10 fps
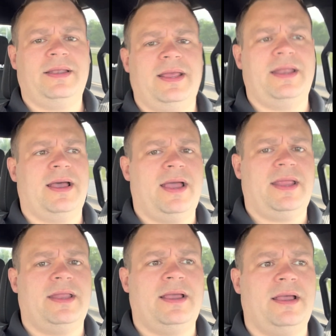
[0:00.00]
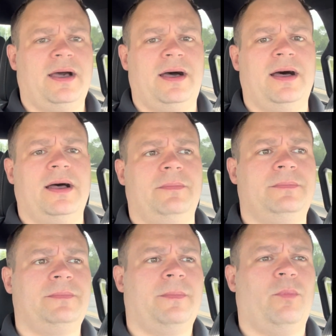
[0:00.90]
day 9.
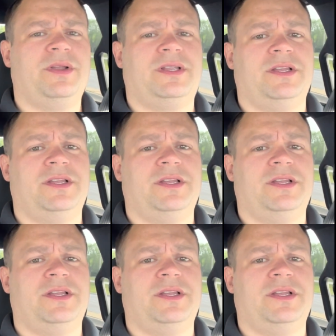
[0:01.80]
Went to the